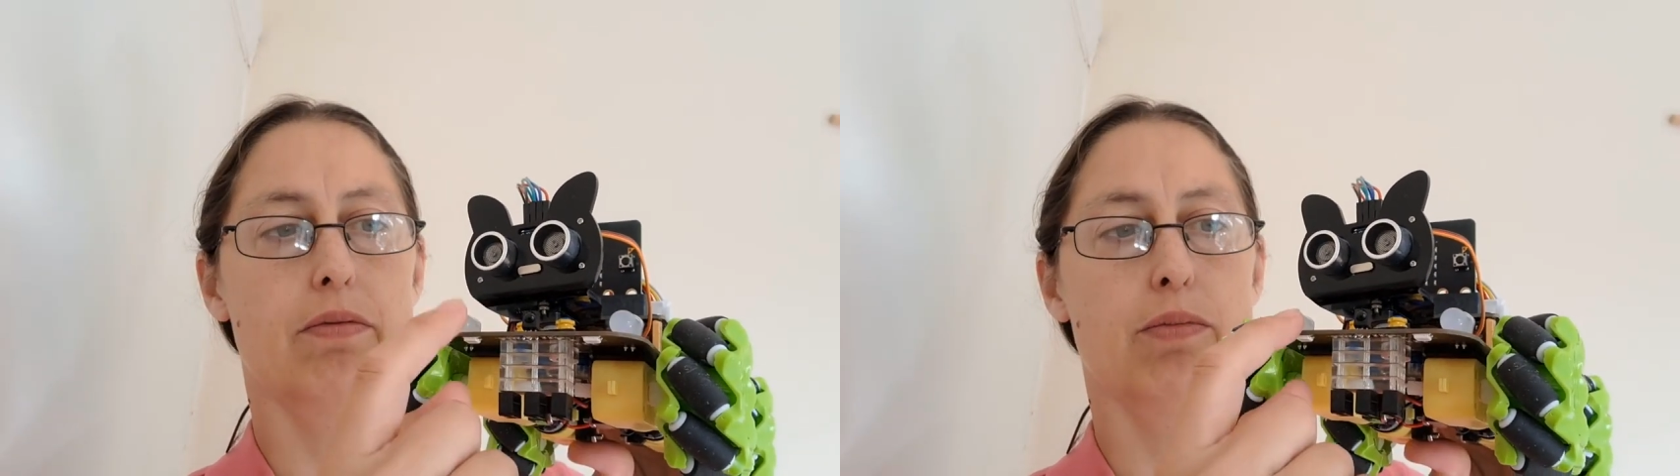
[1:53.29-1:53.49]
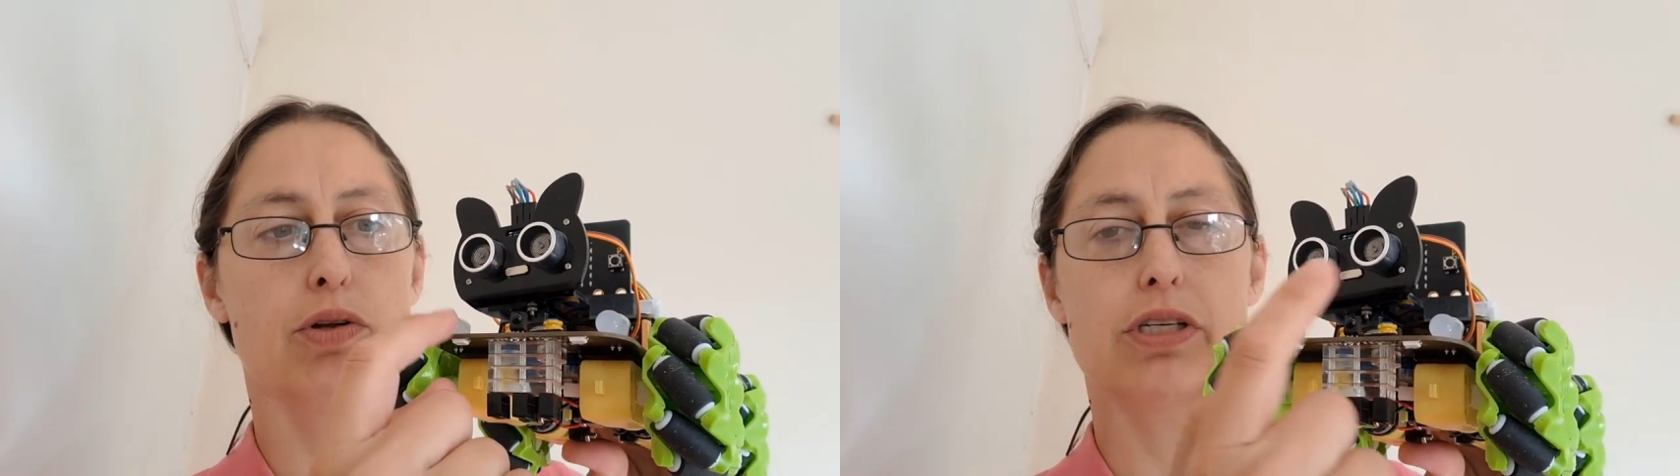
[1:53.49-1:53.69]

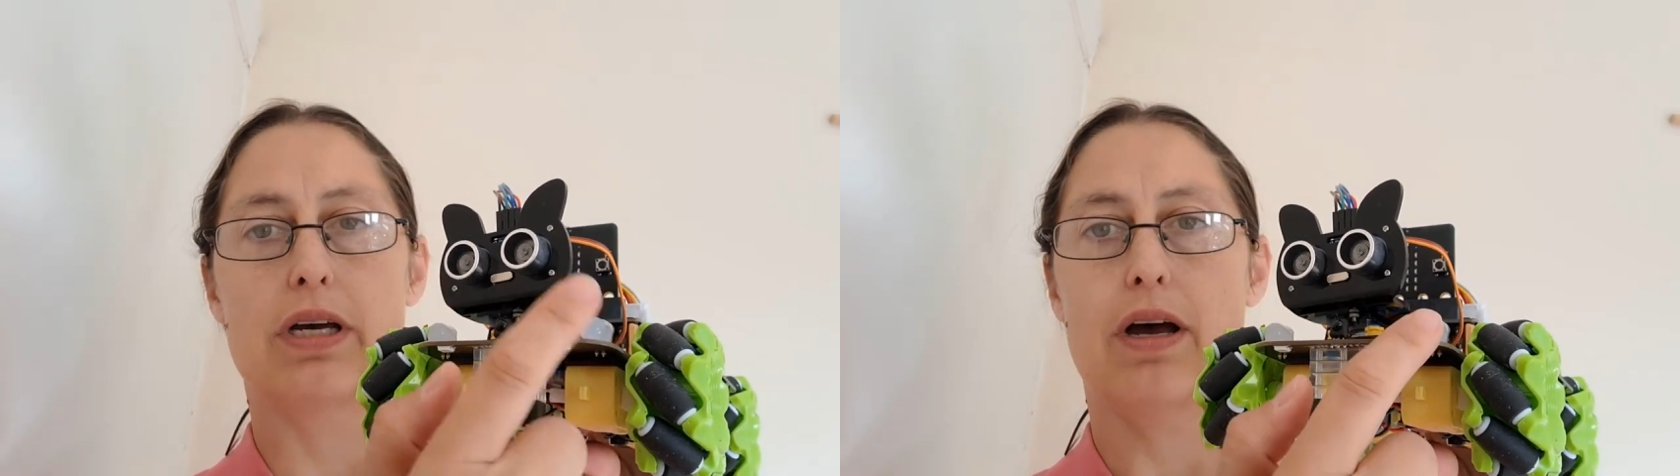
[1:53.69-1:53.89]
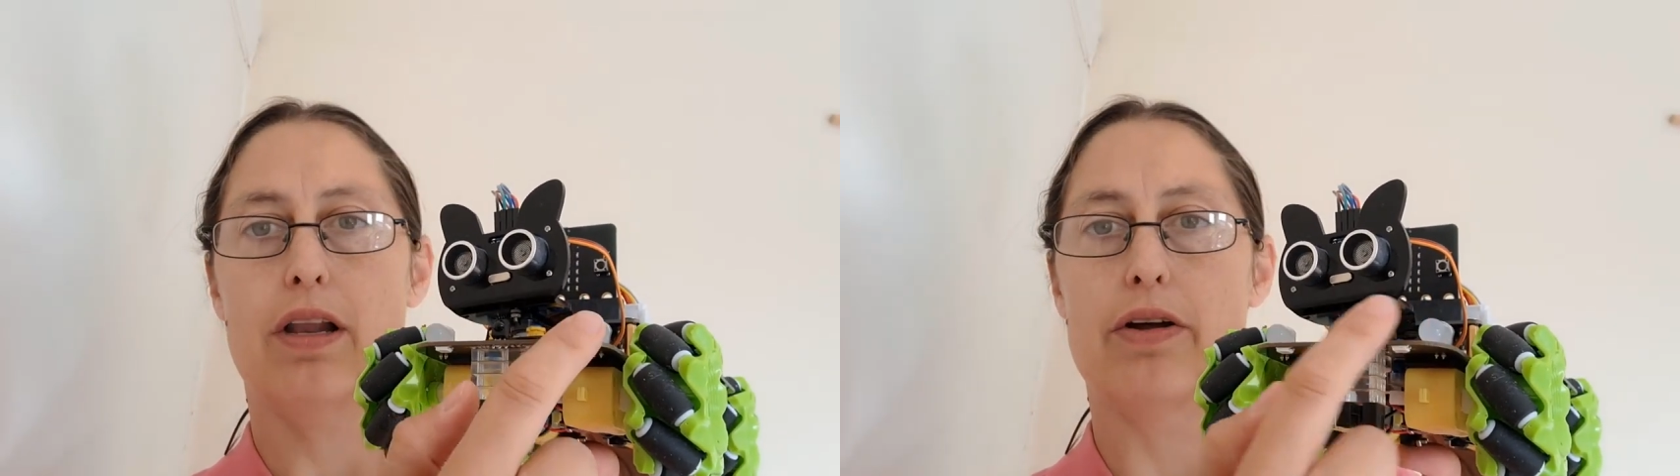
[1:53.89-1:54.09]

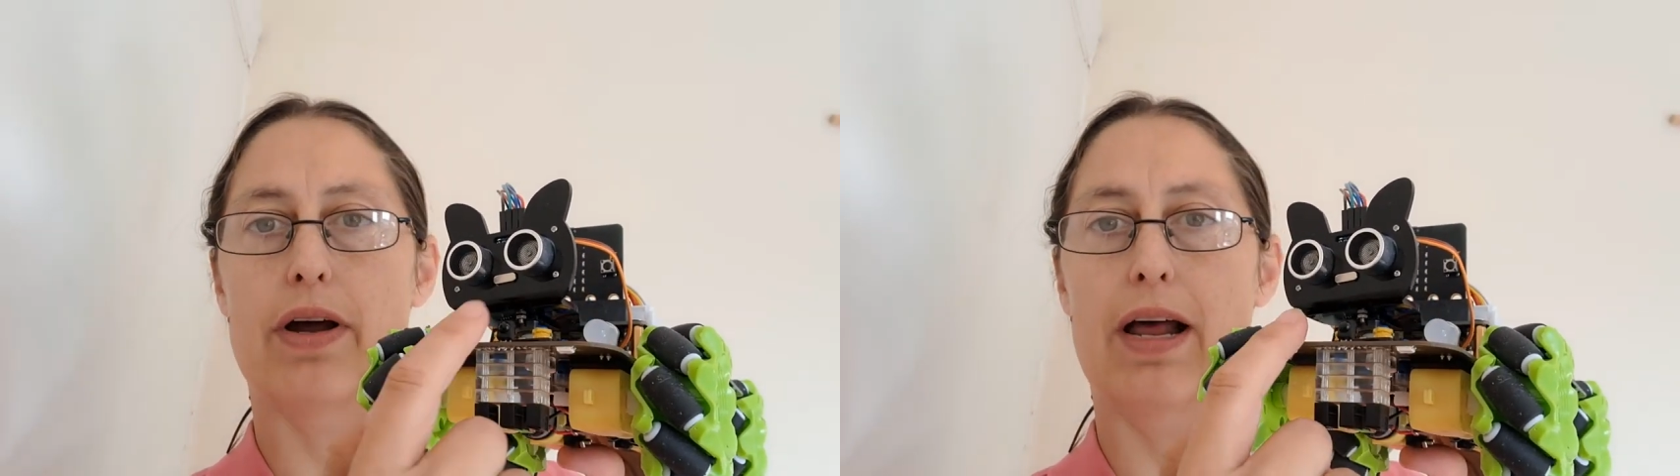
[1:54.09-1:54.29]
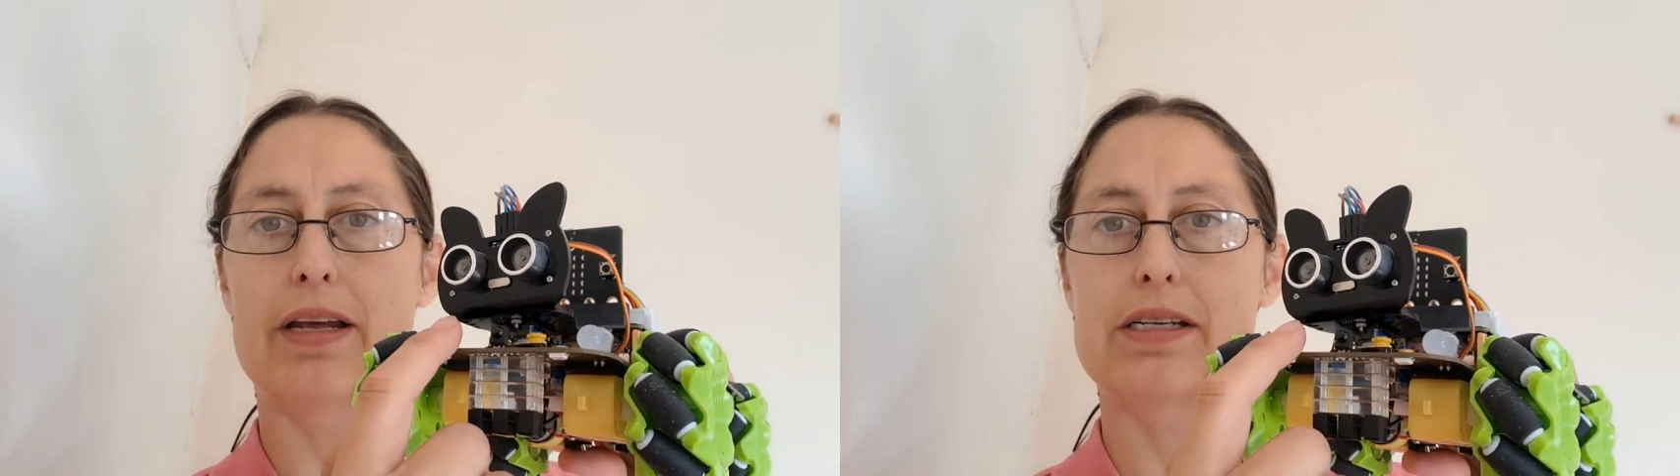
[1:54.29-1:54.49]

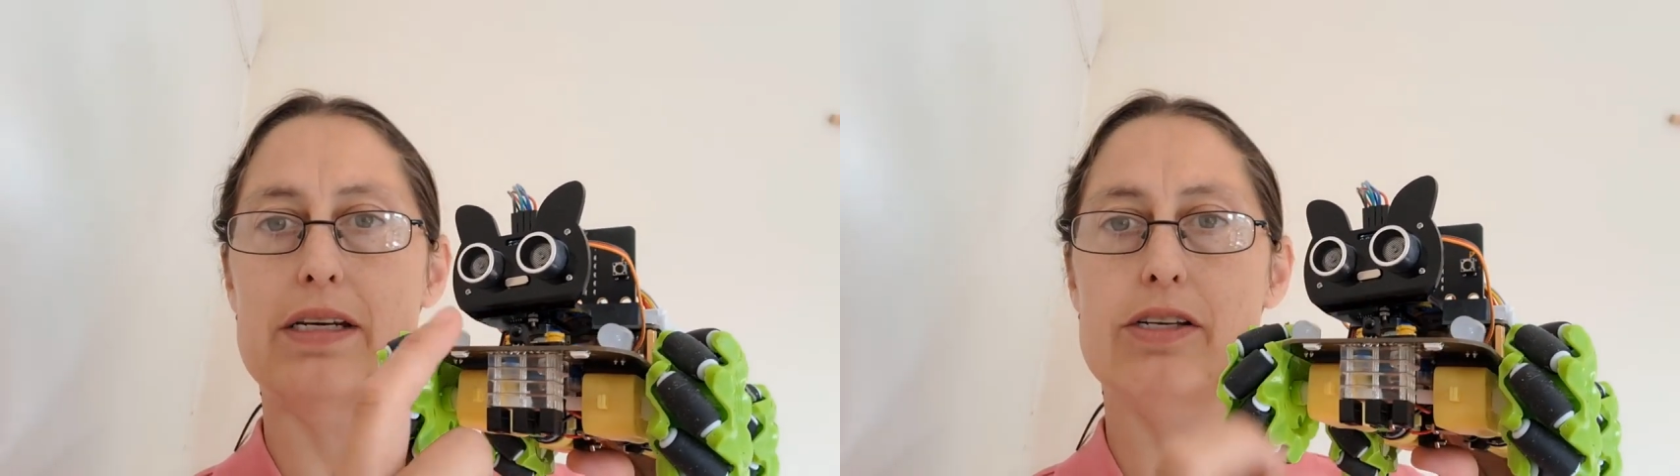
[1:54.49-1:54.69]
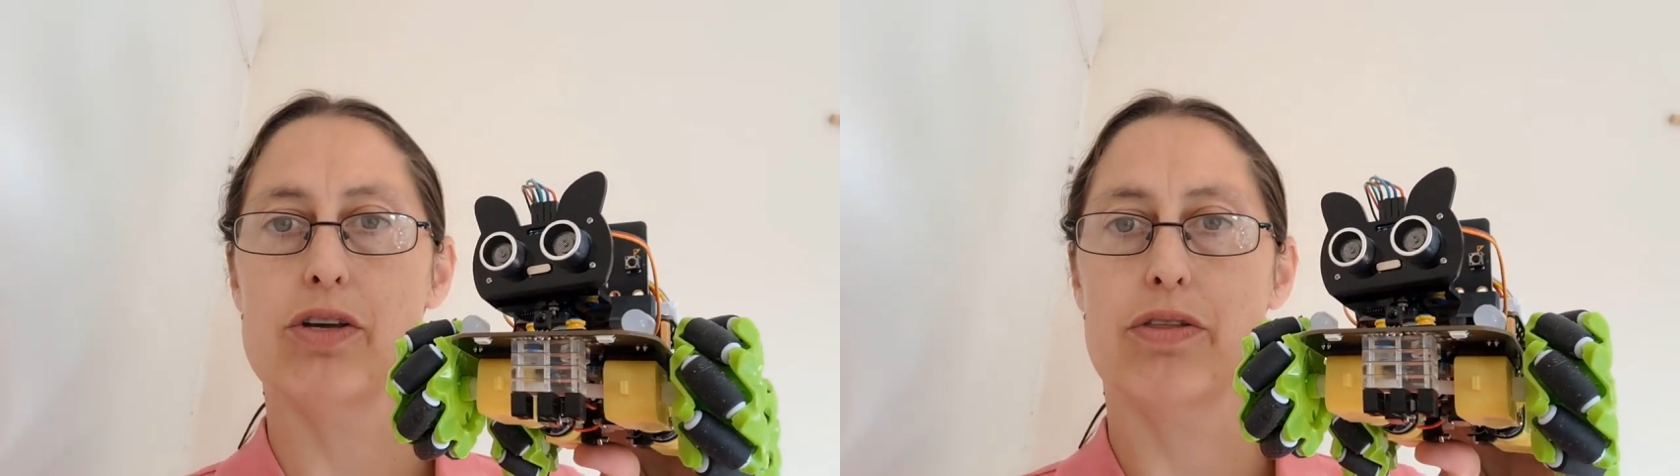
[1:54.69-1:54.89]
multicolor
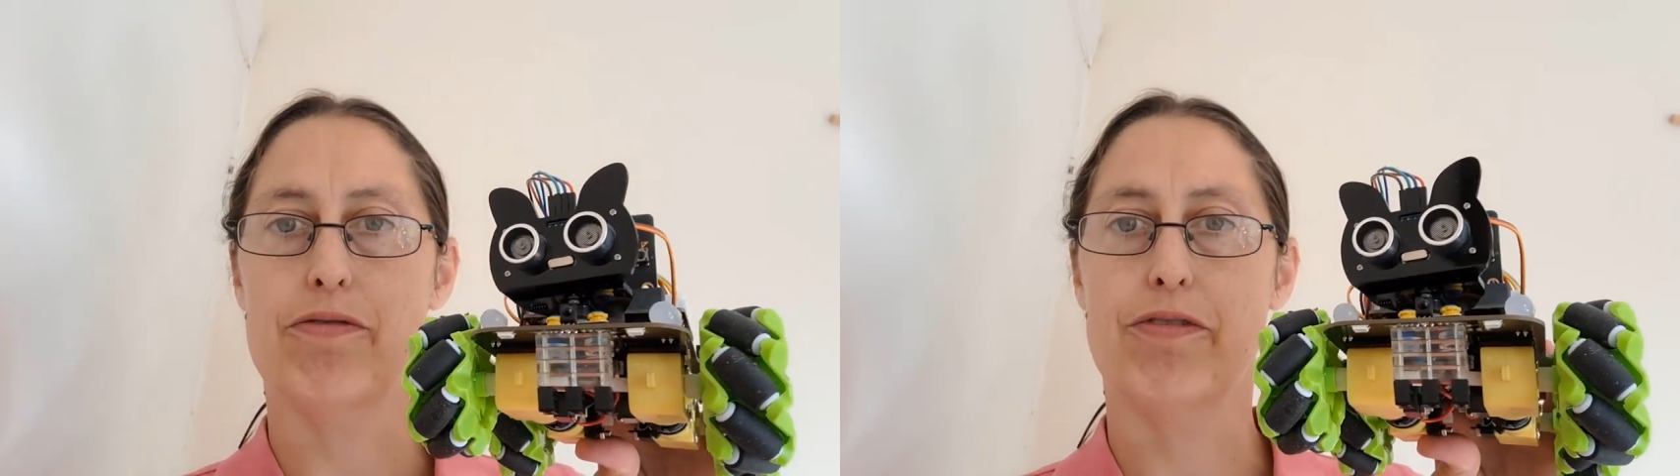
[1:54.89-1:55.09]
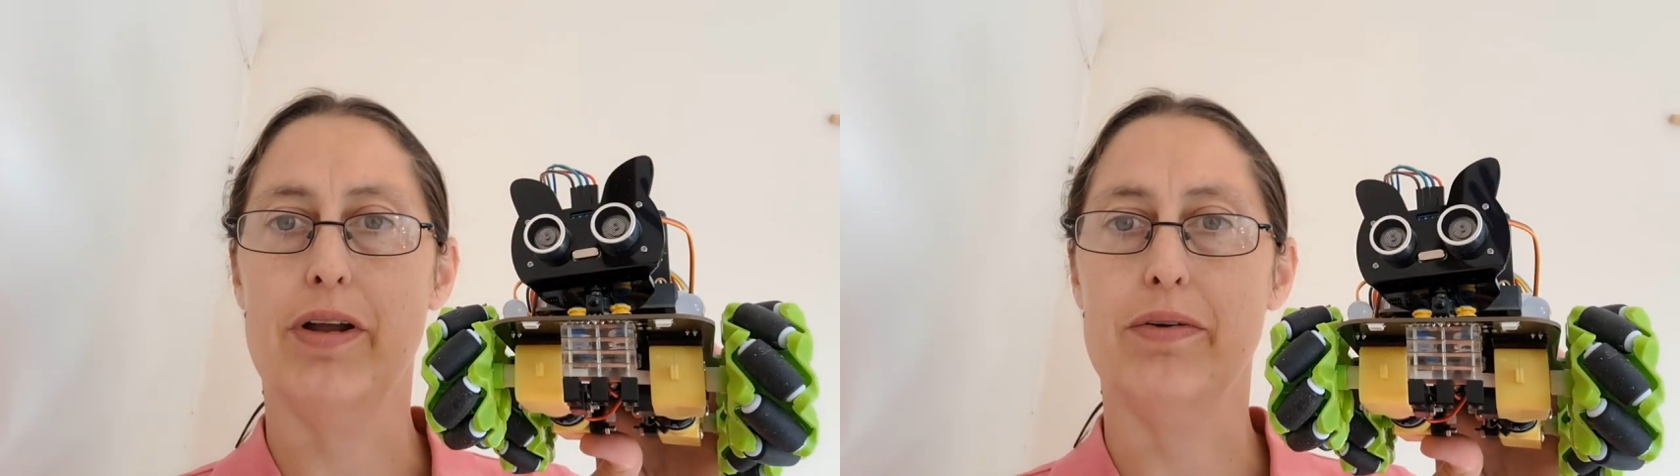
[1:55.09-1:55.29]
LEDs on the
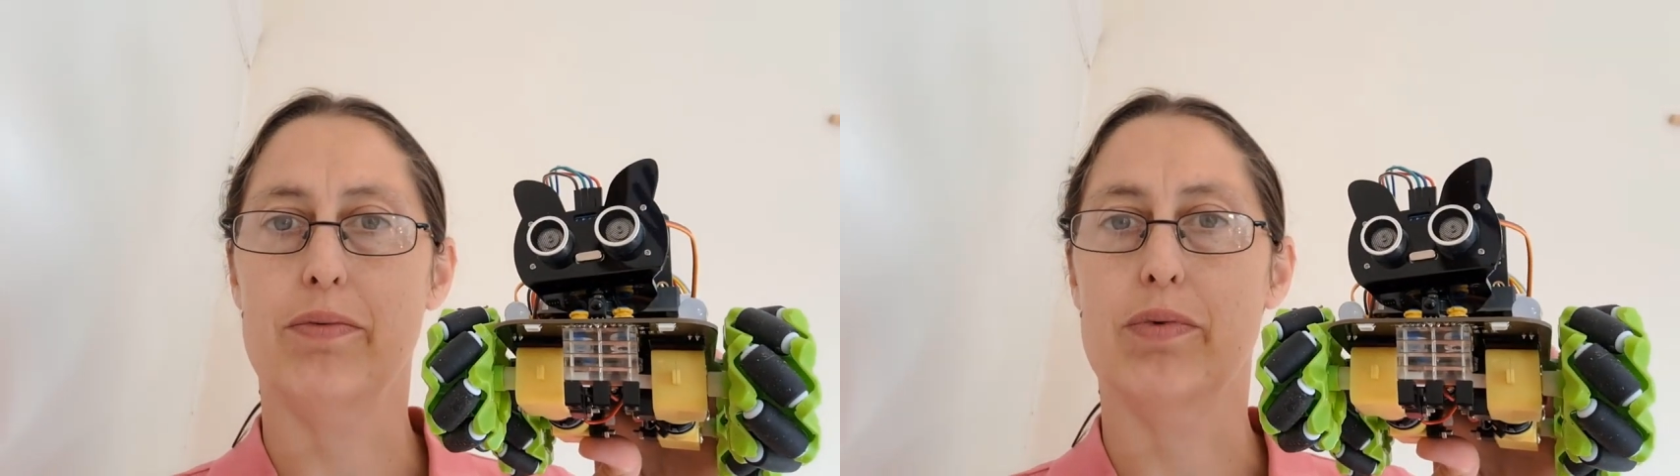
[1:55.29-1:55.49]
front,